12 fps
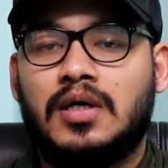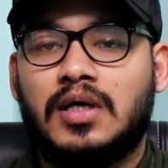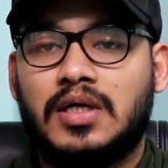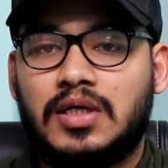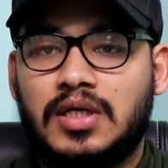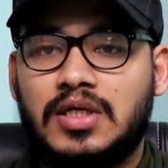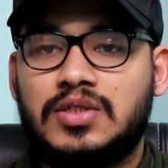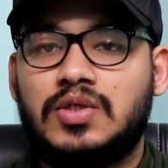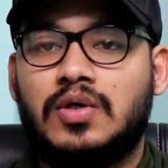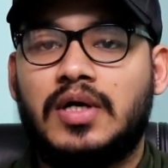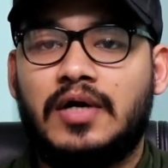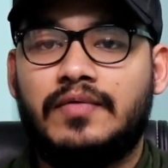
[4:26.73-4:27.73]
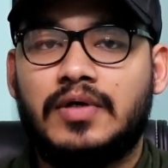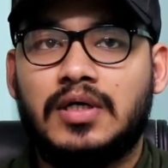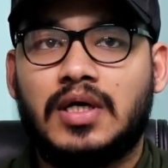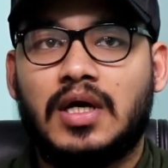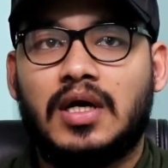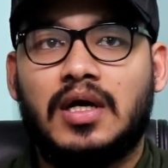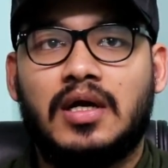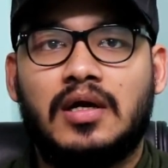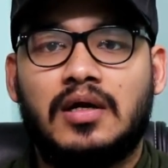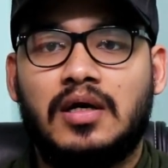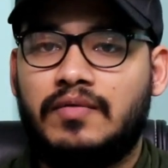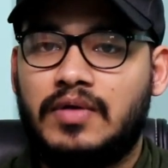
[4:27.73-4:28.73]
increase your network,
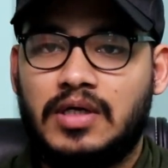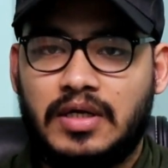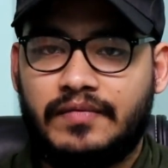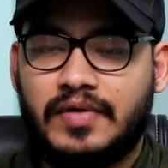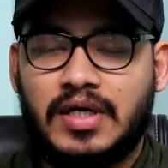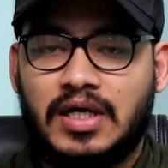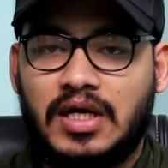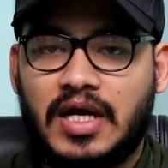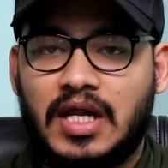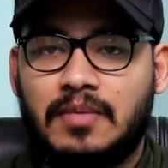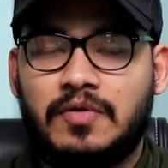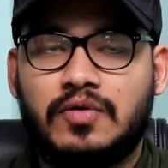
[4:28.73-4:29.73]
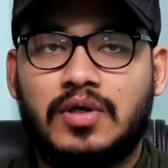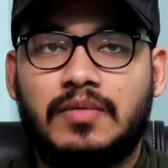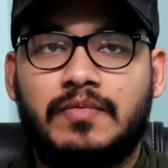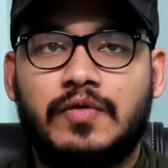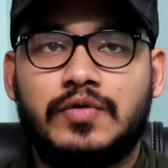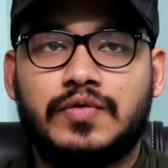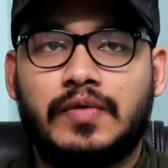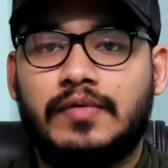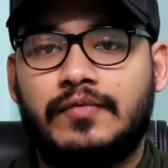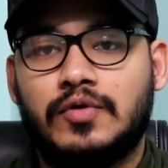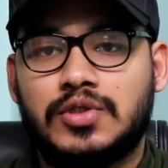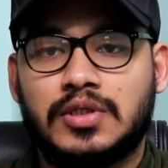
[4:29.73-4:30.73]
and it will definitely help you in
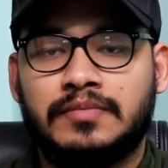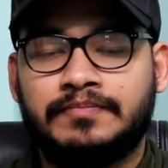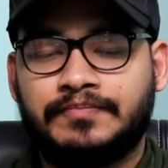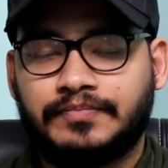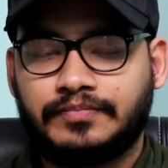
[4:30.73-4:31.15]
future.